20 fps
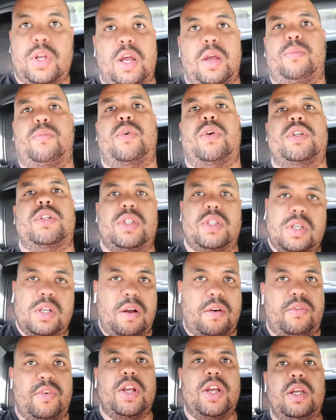headrest is
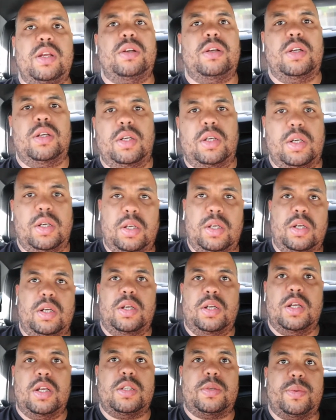lovely.
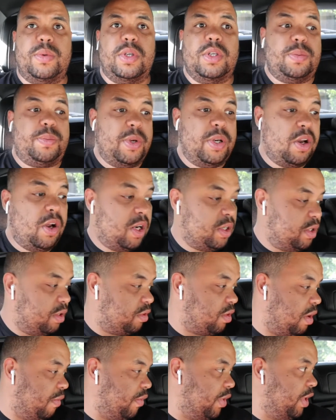This would be nice to
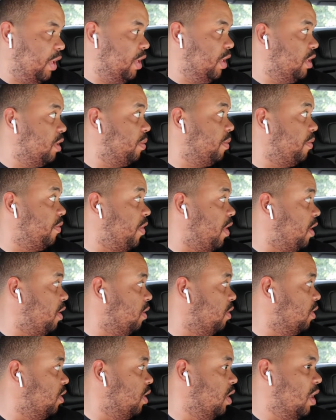travel in here, to be fair.
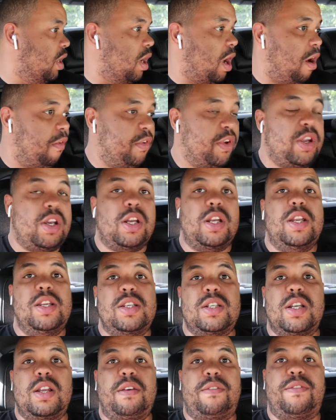I think you could
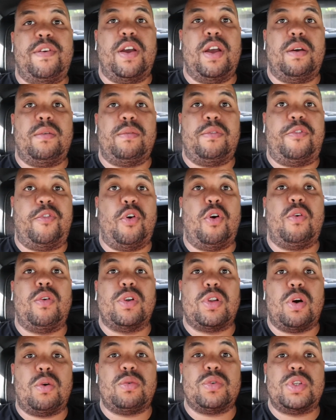easily fit 4
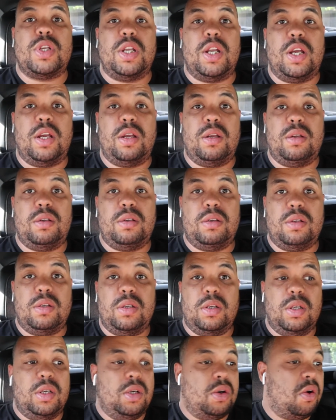adults in here
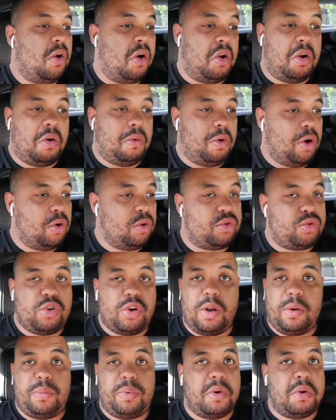on a road
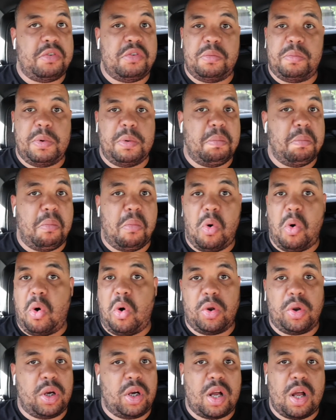trip and you'd be
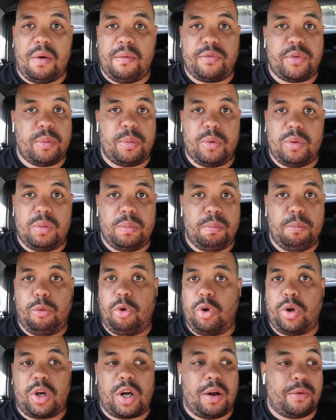more than comfortable,
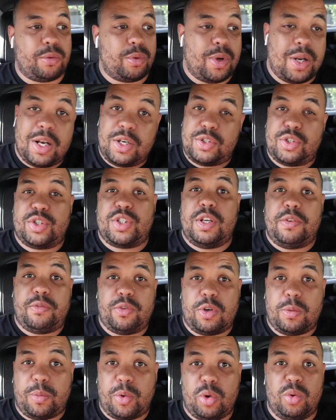and as you see
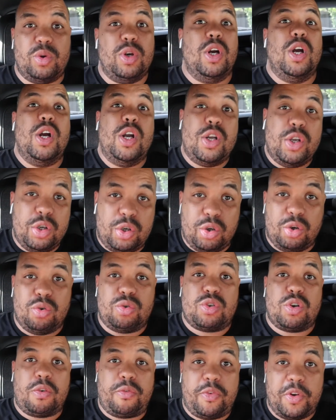from the boot, you could
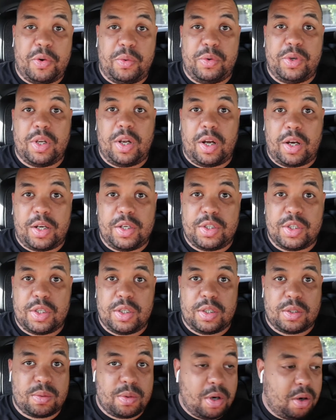also fit all your luggage in
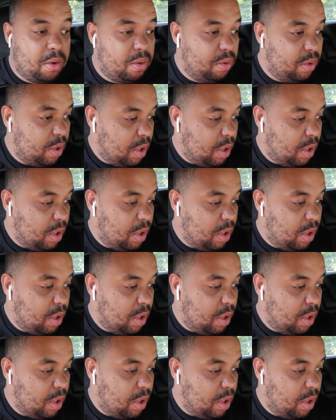as well.